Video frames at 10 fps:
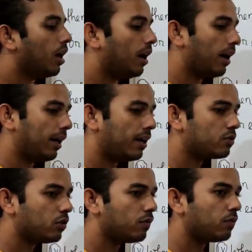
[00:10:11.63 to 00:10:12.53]

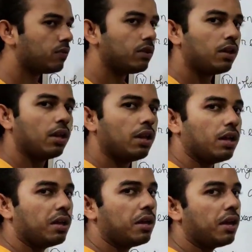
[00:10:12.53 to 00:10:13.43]
As of
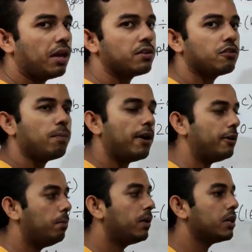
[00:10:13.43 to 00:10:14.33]

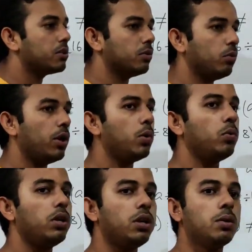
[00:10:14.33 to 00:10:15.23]
multiplication, when
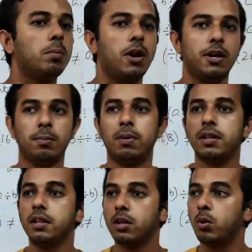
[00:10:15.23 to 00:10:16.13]
we
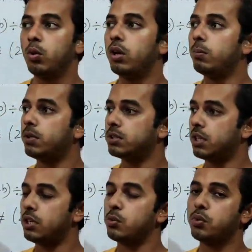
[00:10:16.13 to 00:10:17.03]
multiply three whole numbers
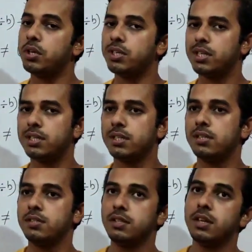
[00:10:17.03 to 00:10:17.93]
and if we
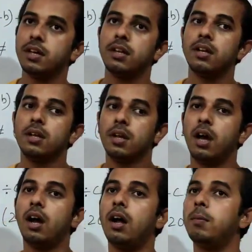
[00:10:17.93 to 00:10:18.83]
interchange their
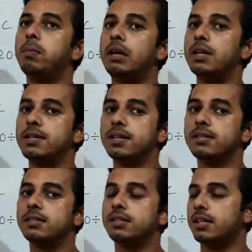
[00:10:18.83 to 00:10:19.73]

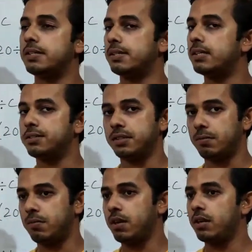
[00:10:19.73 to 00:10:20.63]
places, the result
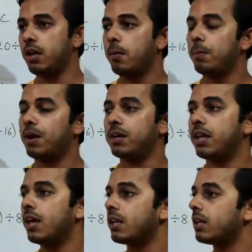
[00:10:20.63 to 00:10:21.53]
same, right? But
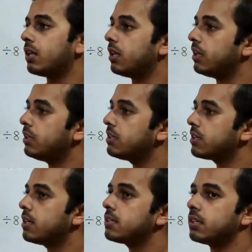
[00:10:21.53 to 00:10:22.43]
here in this
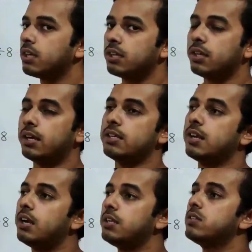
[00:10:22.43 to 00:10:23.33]
case the
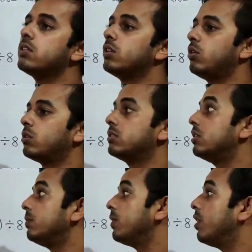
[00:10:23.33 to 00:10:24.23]
result is not
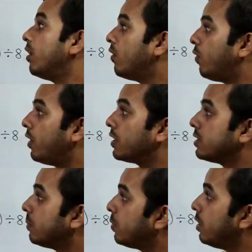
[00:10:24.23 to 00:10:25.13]
same. For
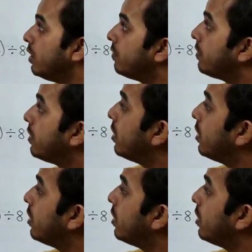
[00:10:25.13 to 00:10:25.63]
example, if